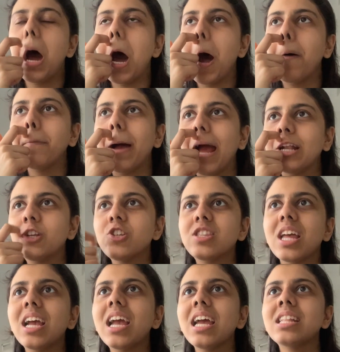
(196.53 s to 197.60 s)
I just
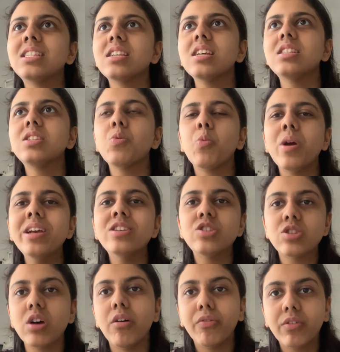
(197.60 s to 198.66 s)
think it's a way
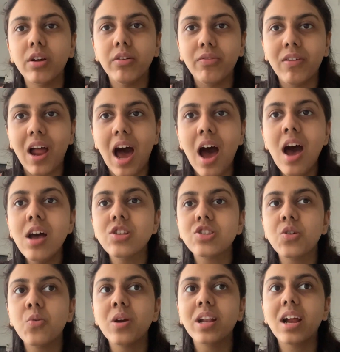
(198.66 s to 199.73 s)
softer flour,
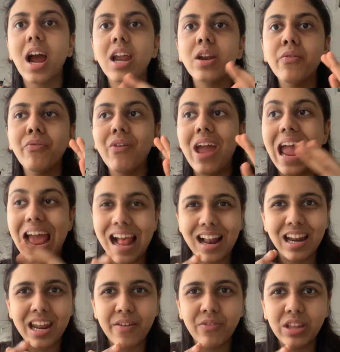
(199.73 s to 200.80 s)
so it kind of
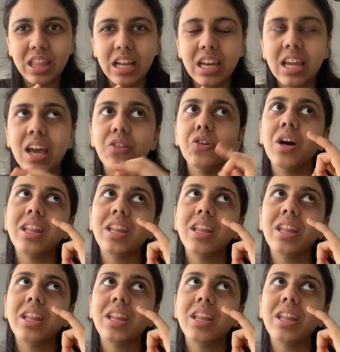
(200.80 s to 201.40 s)
held everything together.